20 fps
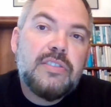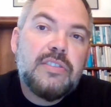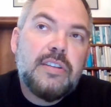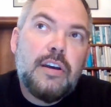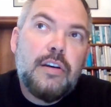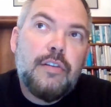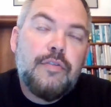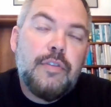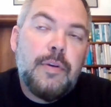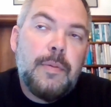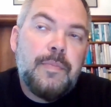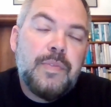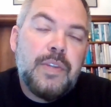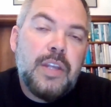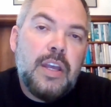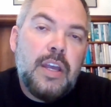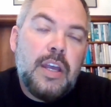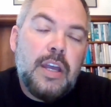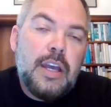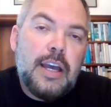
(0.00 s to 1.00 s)
herself,
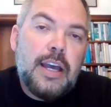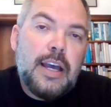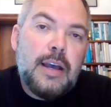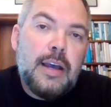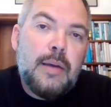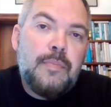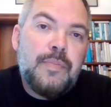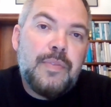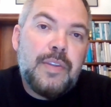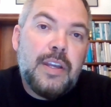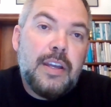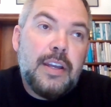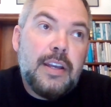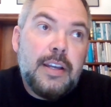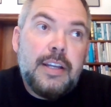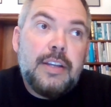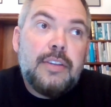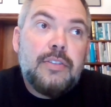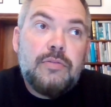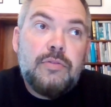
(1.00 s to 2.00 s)
to
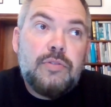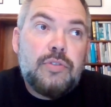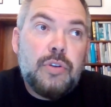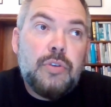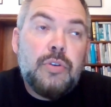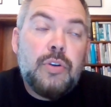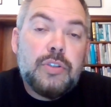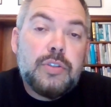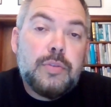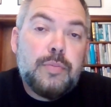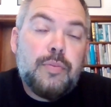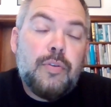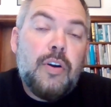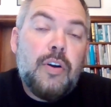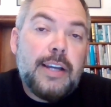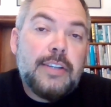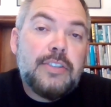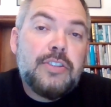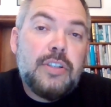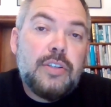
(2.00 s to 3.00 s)
her
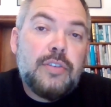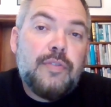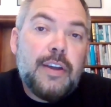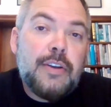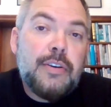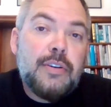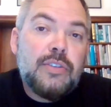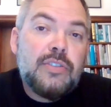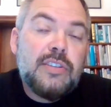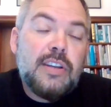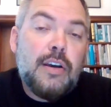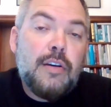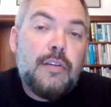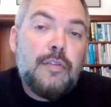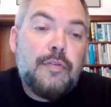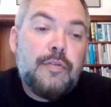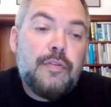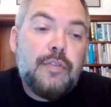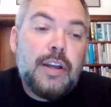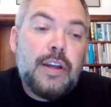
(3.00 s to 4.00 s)
surprise,
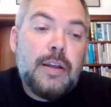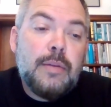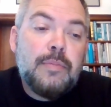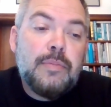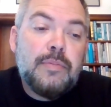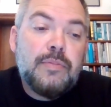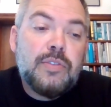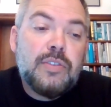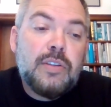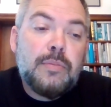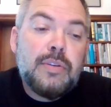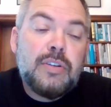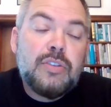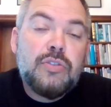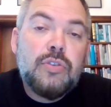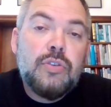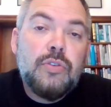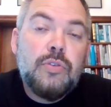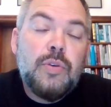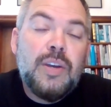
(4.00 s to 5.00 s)

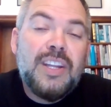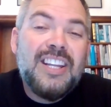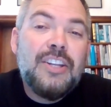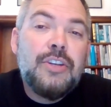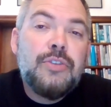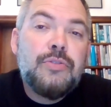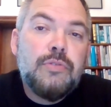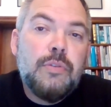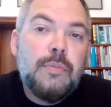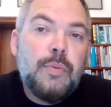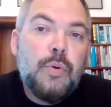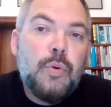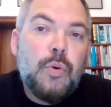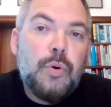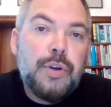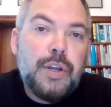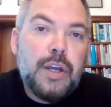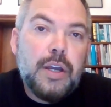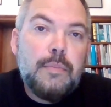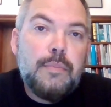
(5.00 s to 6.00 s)
subject to an interim
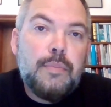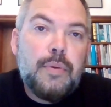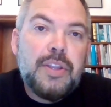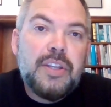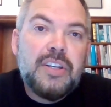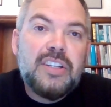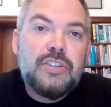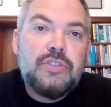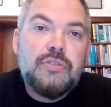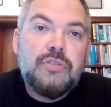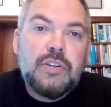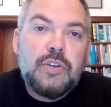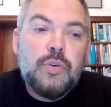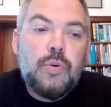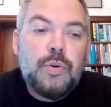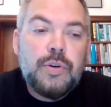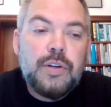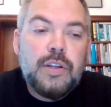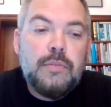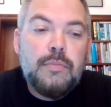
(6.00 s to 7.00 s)
order by the District
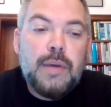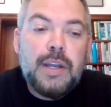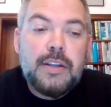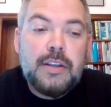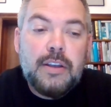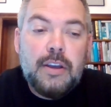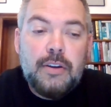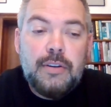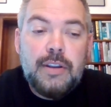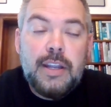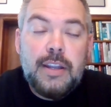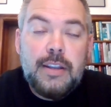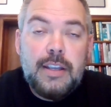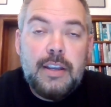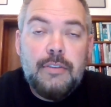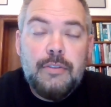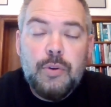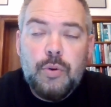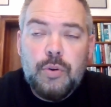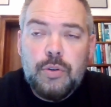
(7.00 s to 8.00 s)
Court in Manukau
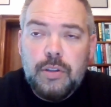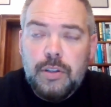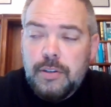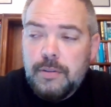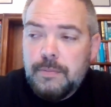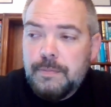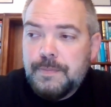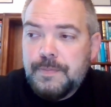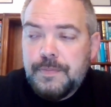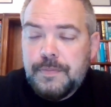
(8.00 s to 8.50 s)
here in Auckland,